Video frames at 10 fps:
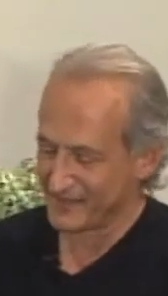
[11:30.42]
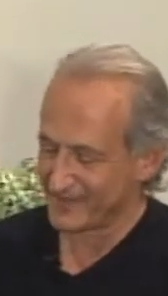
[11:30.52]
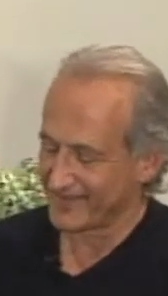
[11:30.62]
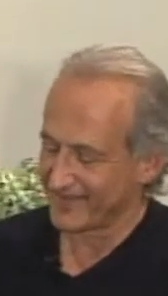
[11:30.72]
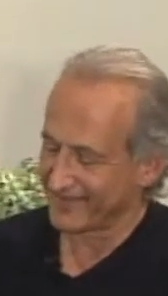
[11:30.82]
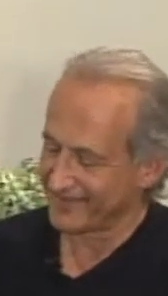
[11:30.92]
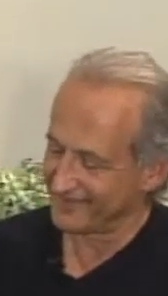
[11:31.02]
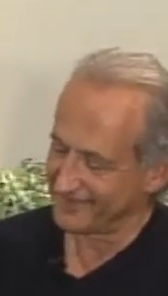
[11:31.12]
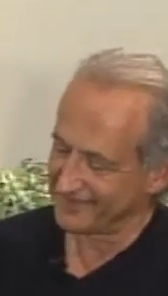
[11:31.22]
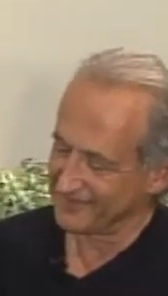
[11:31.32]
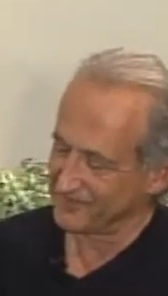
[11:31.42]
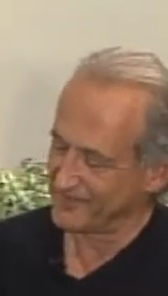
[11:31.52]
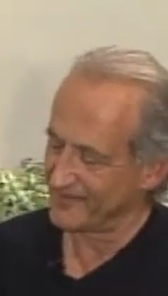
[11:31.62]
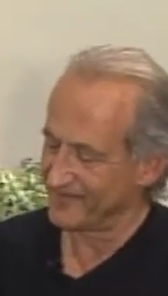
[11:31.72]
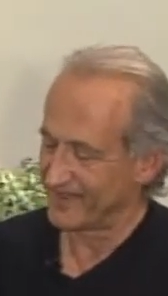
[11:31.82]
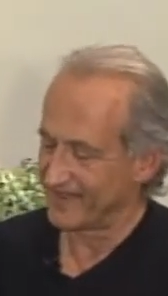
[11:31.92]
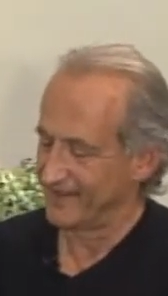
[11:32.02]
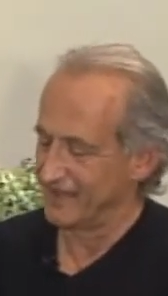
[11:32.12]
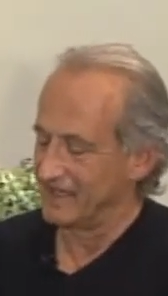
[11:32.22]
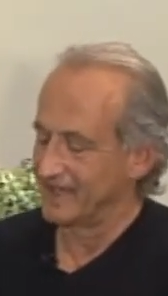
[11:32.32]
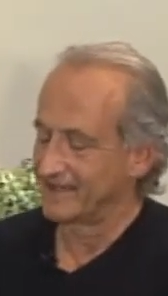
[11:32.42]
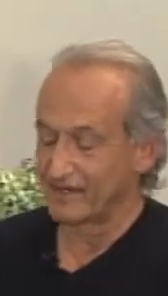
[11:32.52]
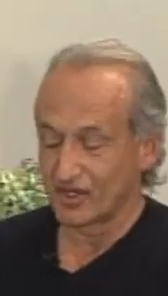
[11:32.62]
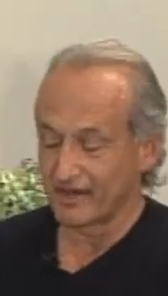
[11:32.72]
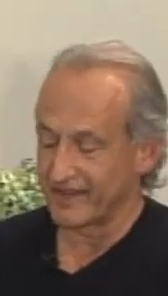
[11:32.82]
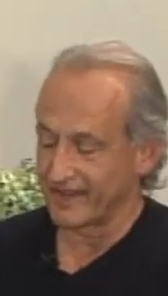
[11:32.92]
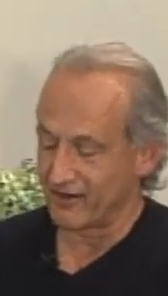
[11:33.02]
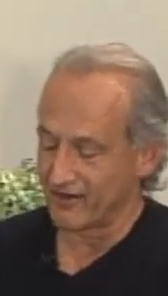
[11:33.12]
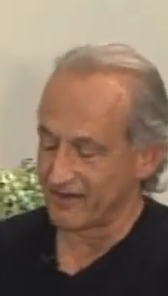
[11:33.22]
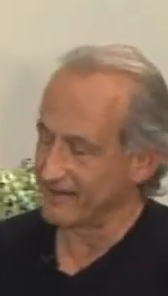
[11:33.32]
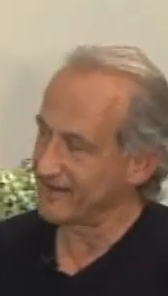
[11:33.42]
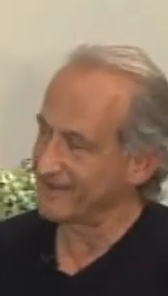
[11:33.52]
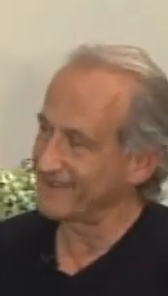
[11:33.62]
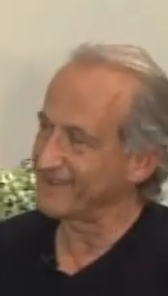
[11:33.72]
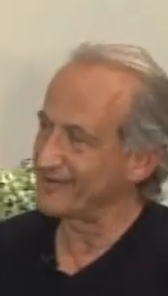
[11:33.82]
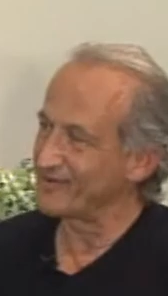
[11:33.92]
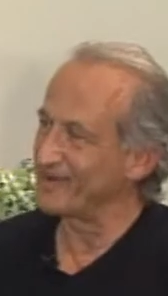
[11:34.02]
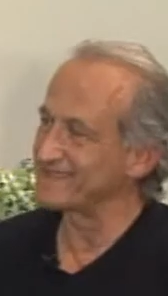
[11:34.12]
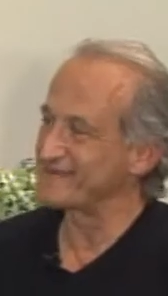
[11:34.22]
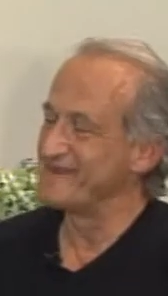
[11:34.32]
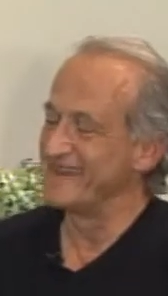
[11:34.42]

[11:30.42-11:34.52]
and explain. It's a maisonette. There, there are. What's a maisonette? What's a